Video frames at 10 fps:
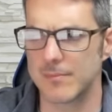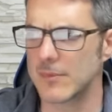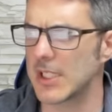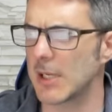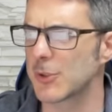
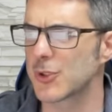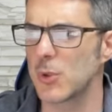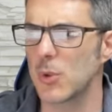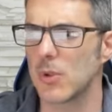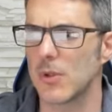Now what's
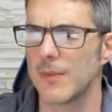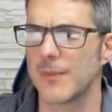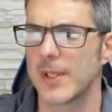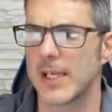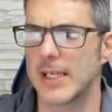cool
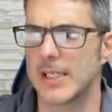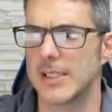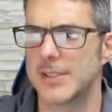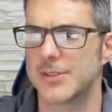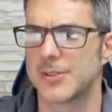
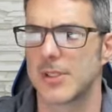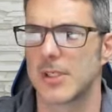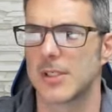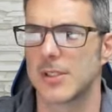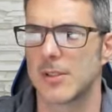is
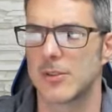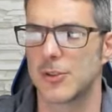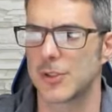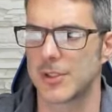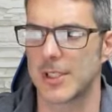you
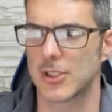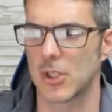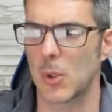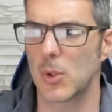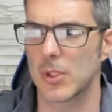can test
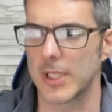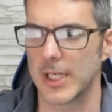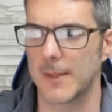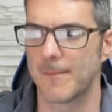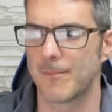
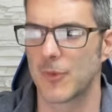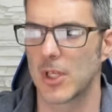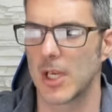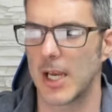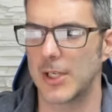locally,
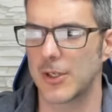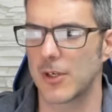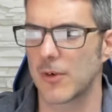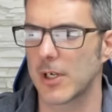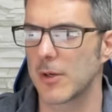and you can
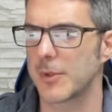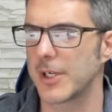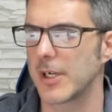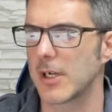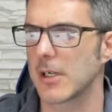click over
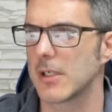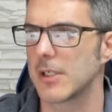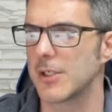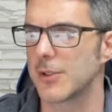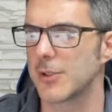here,
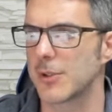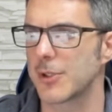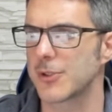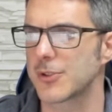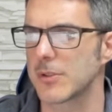you can go to
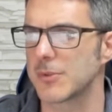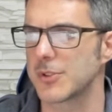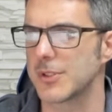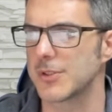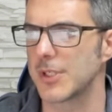your
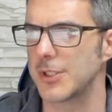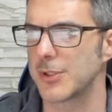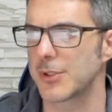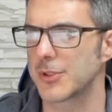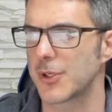services, and you
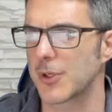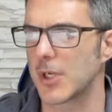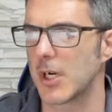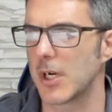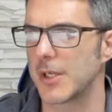can turn
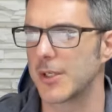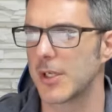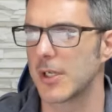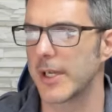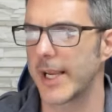on
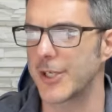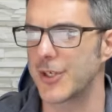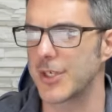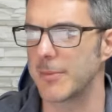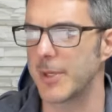
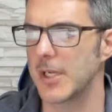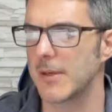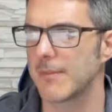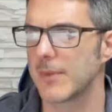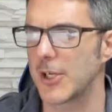HTTP.
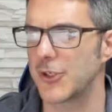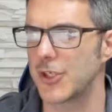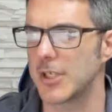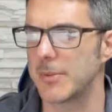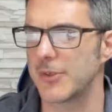
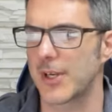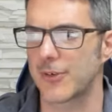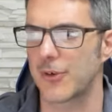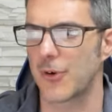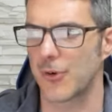HTTP is actually
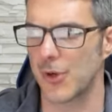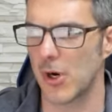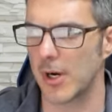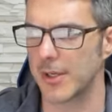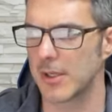turned on.